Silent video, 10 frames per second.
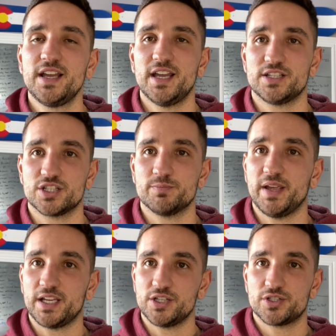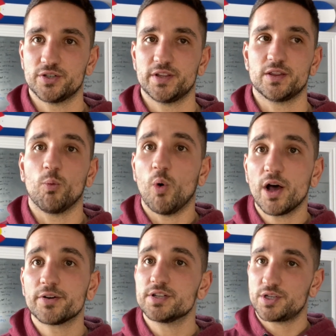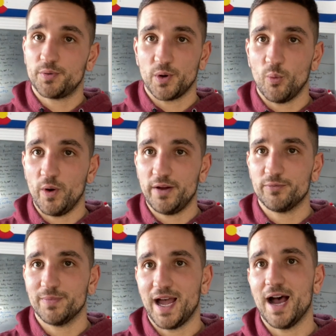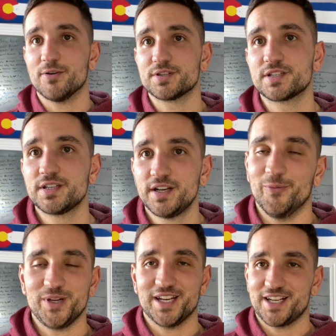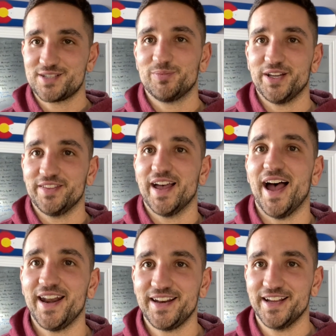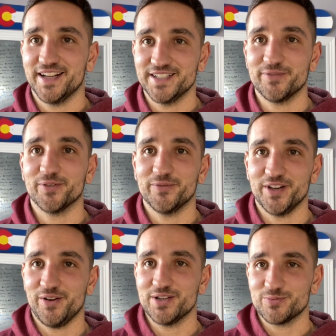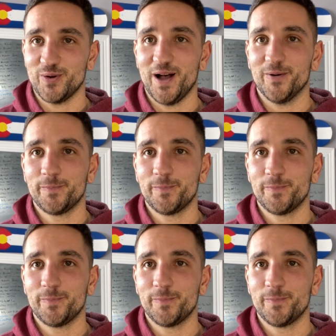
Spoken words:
It's just making sure that the water is going away from the house. We can explain that in a different video as well.